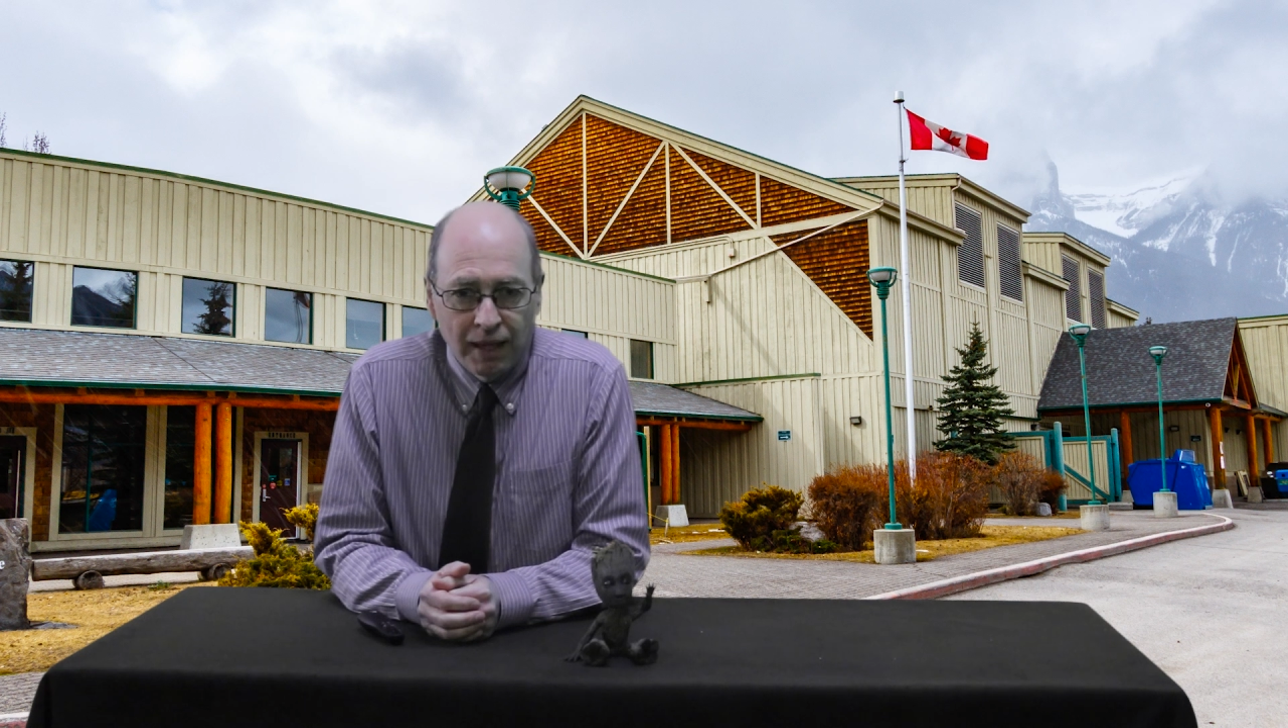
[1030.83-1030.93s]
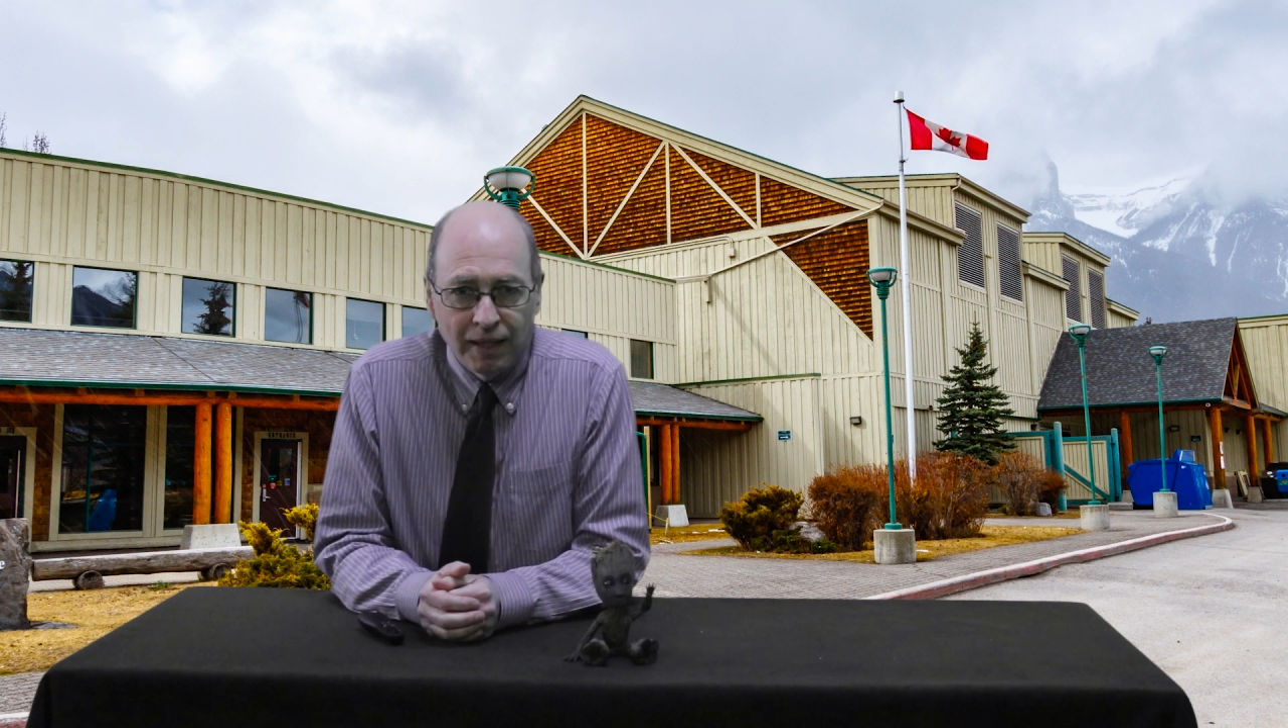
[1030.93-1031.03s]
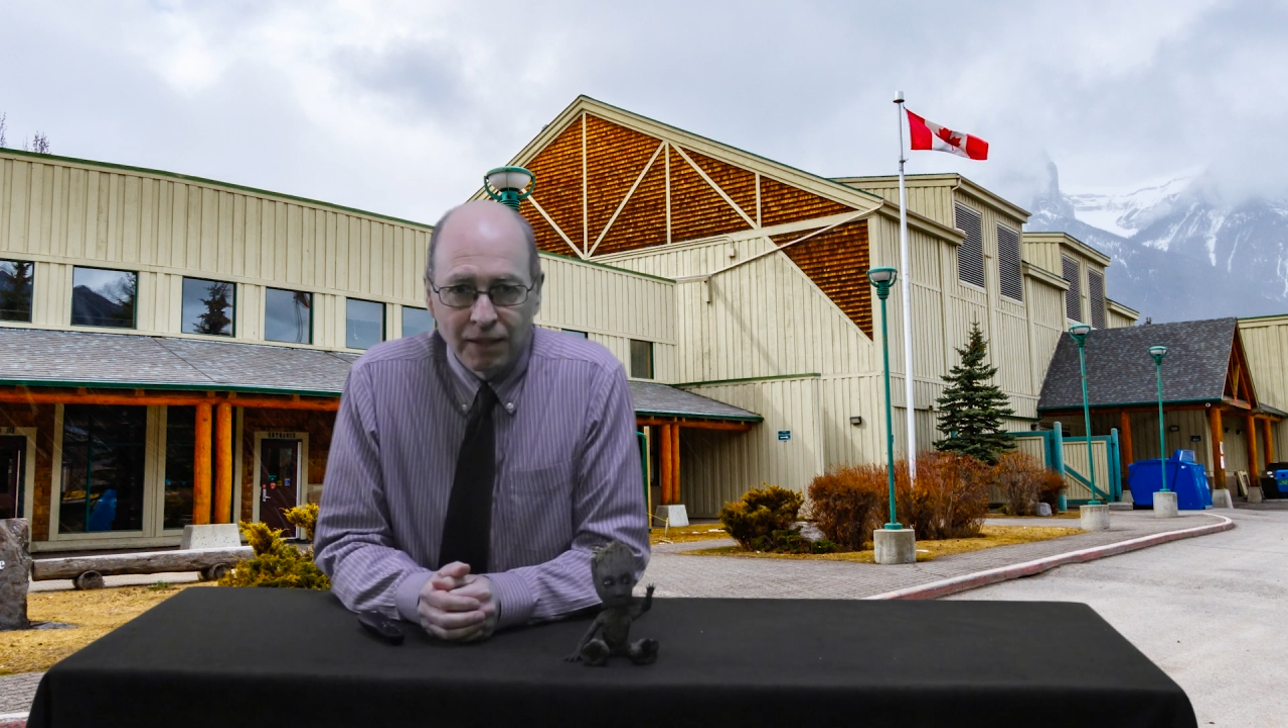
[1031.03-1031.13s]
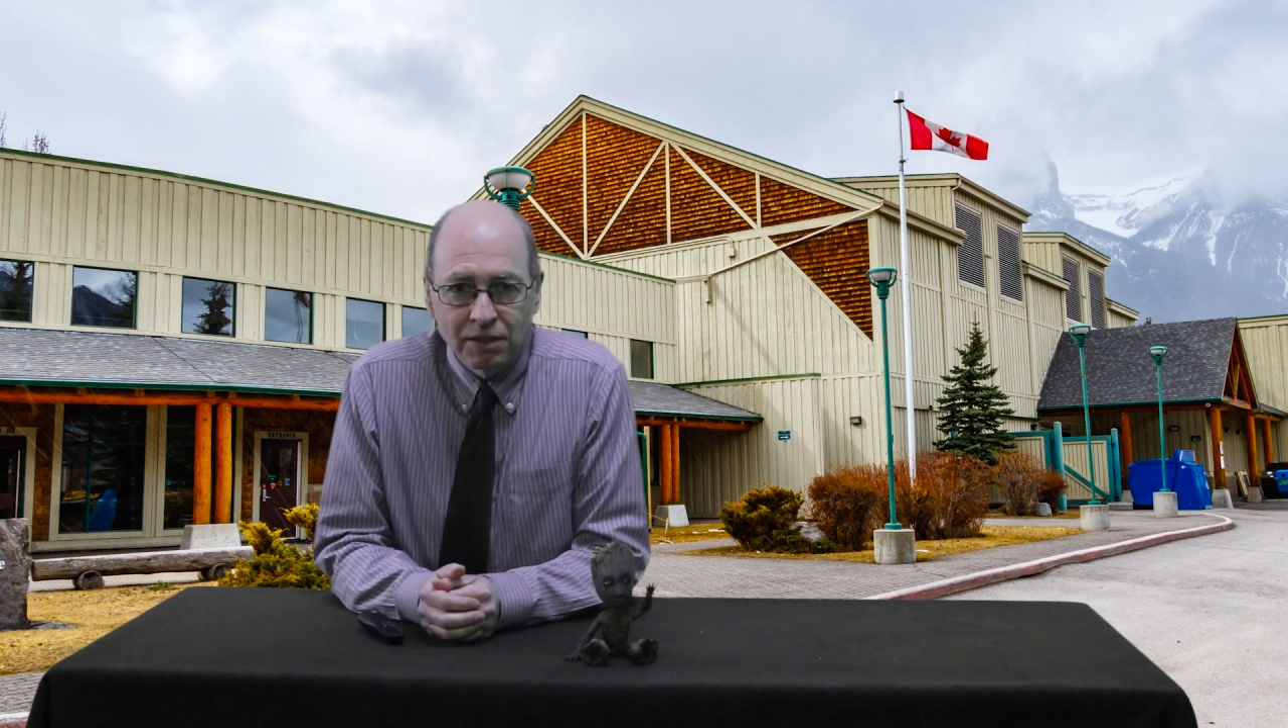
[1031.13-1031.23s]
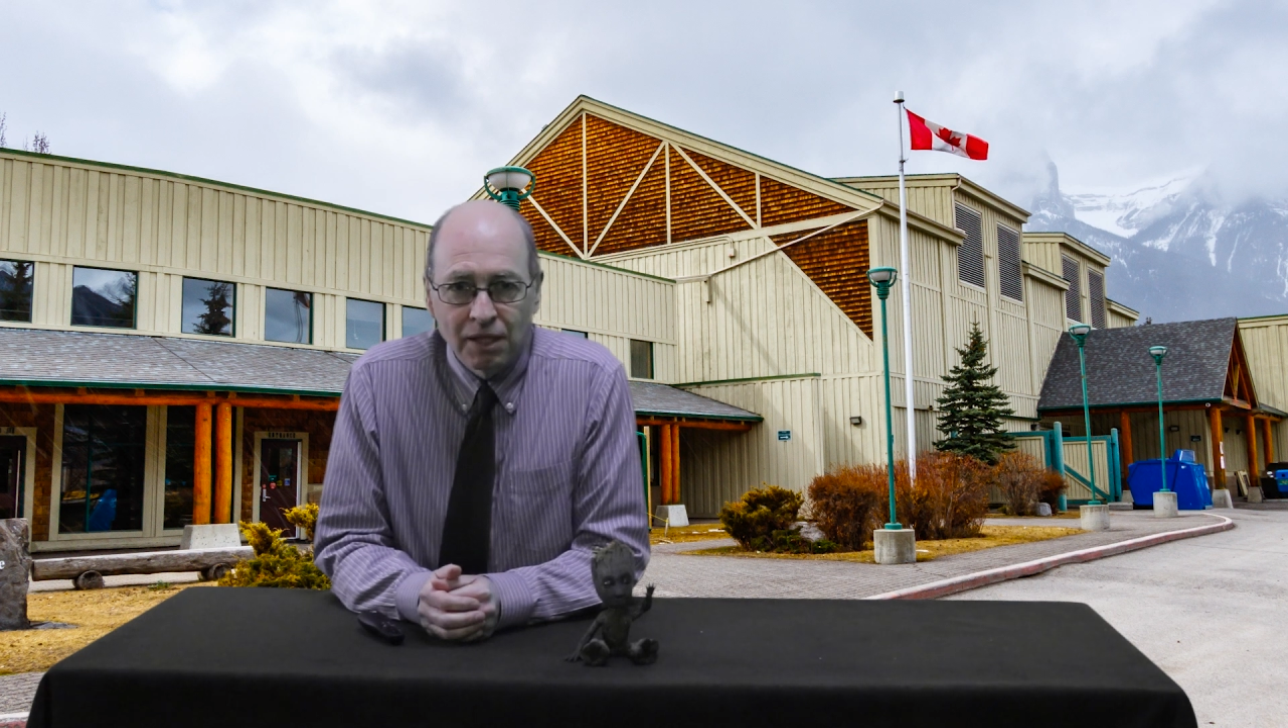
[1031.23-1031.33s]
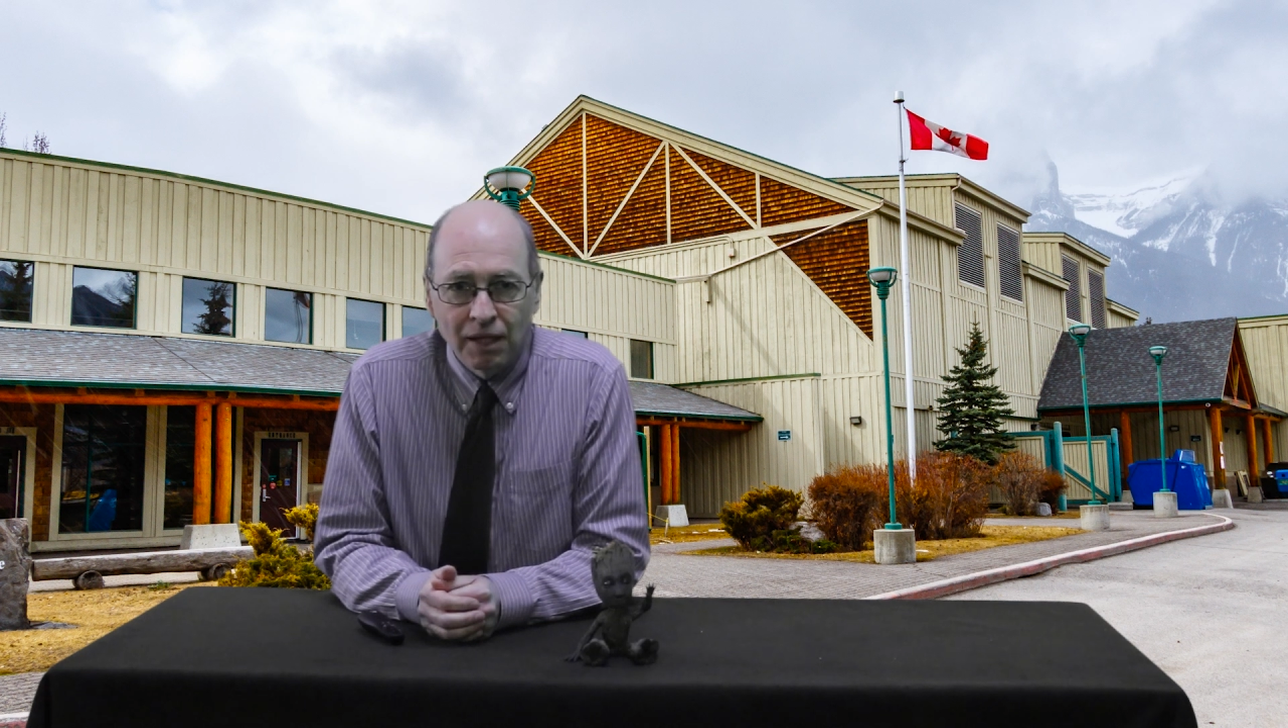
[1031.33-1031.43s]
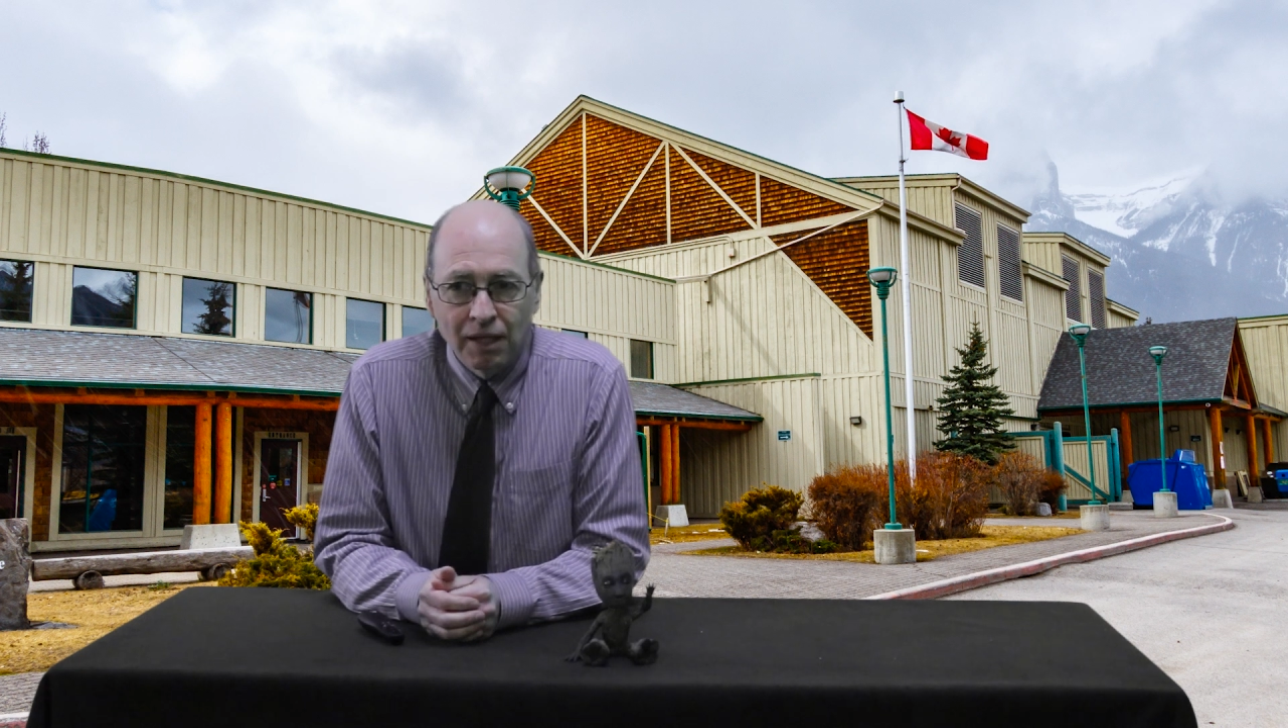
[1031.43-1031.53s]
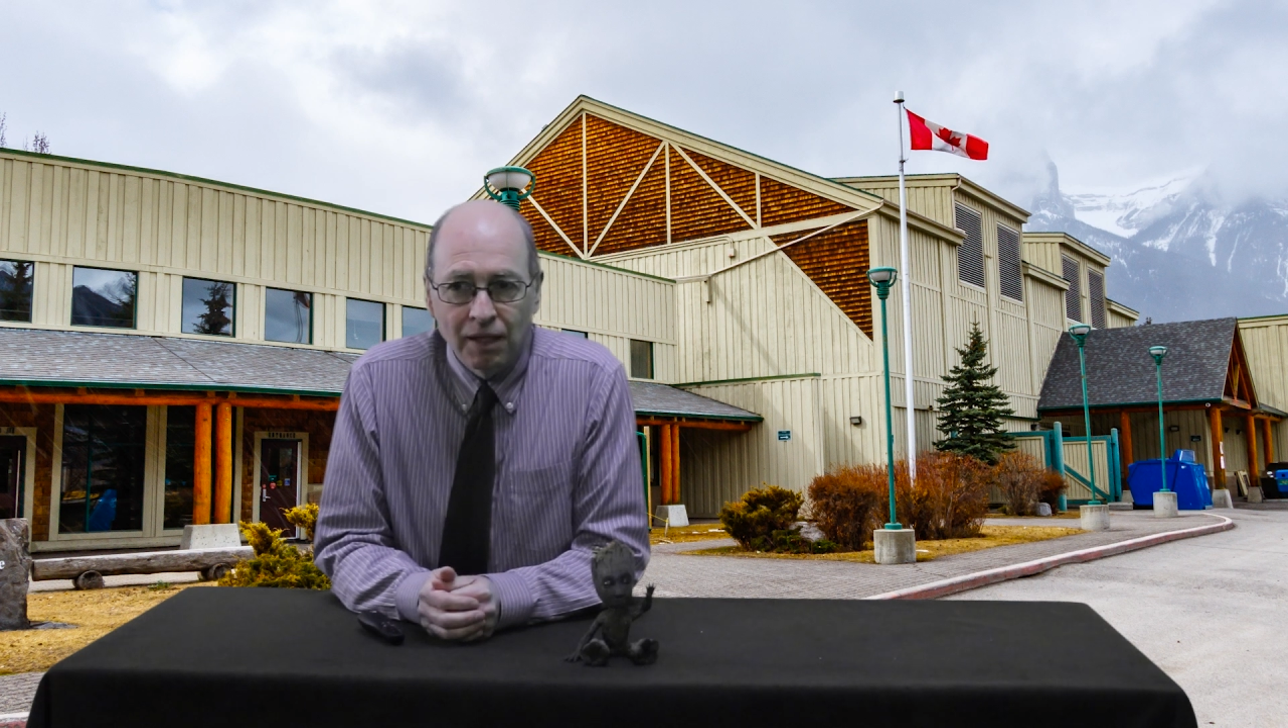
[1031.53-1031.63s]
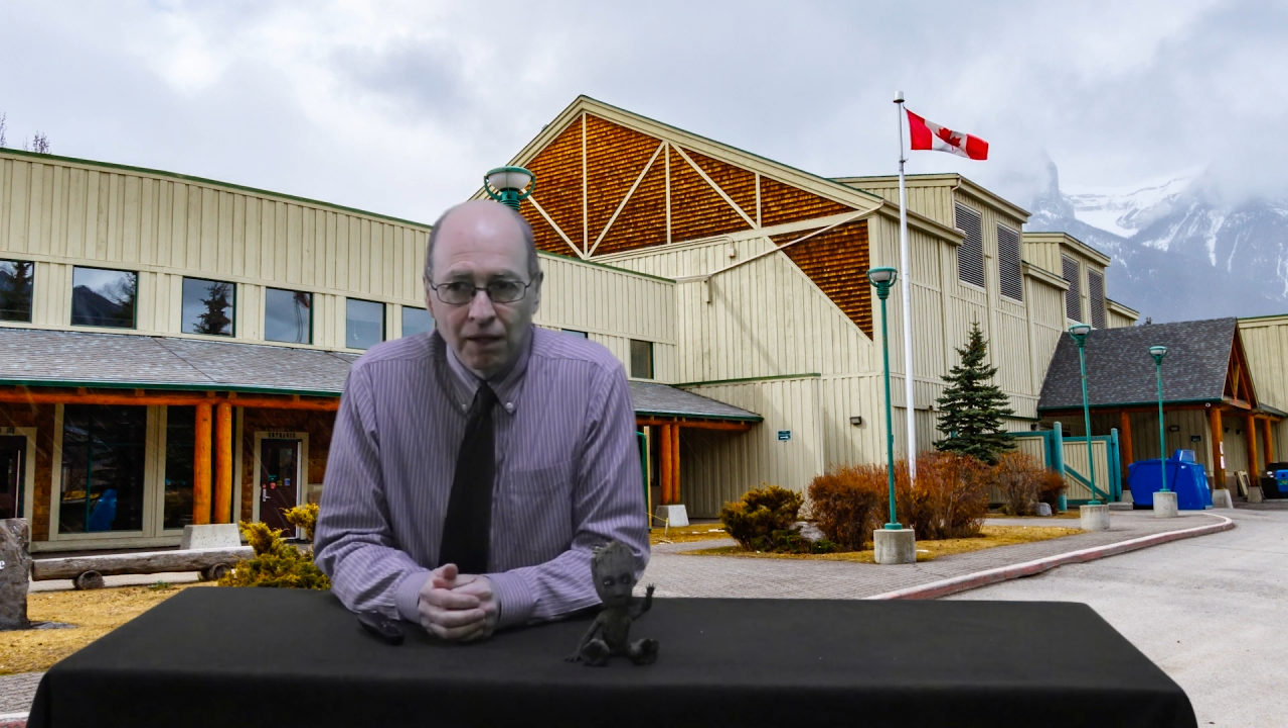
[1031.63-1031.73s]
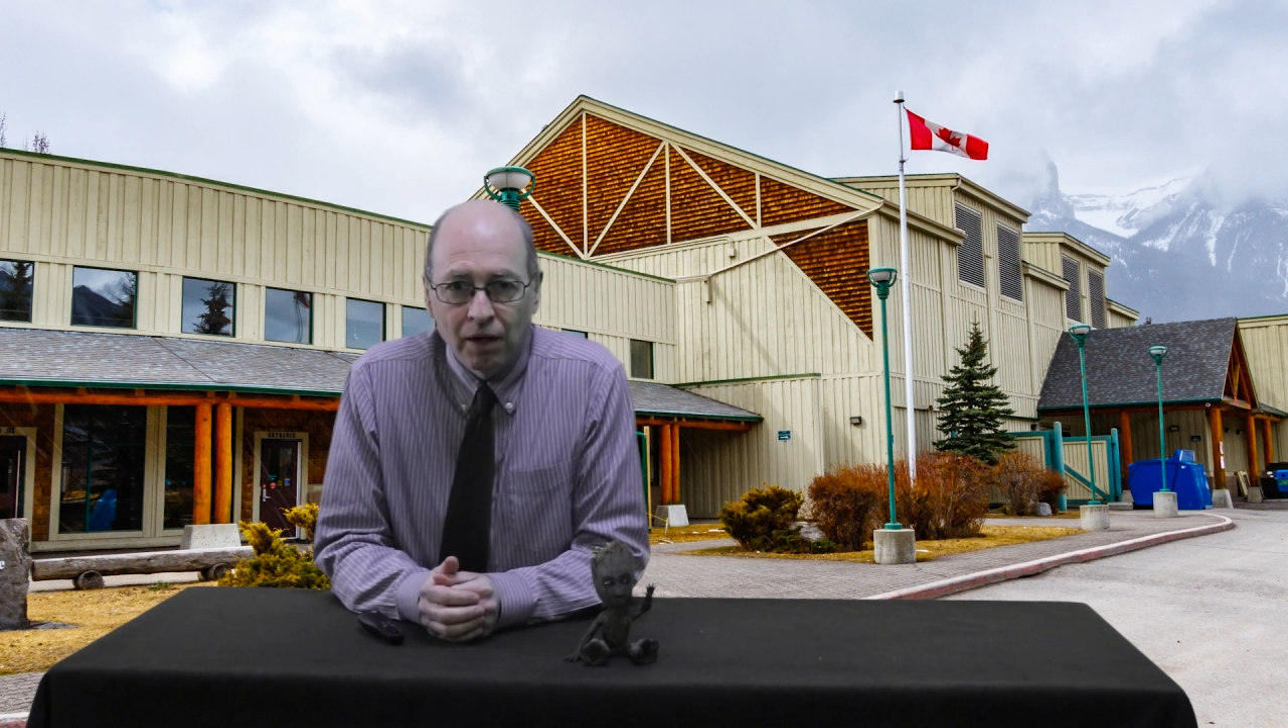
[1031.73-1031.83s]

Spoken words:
as they